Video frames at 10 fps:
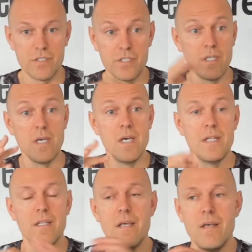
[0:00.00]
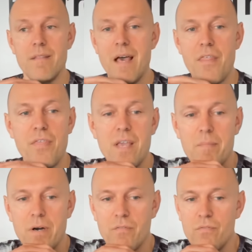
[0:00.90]
You see, that thing
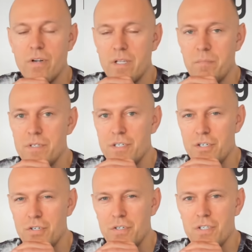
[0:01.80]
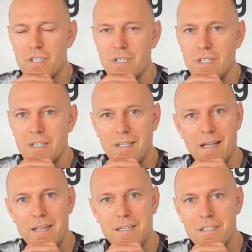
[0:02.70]
about running positions,
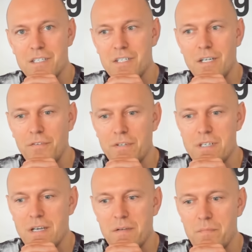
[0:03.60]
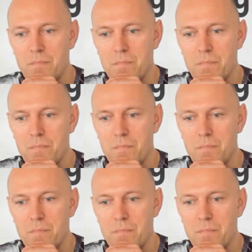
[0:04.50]
that in itself is a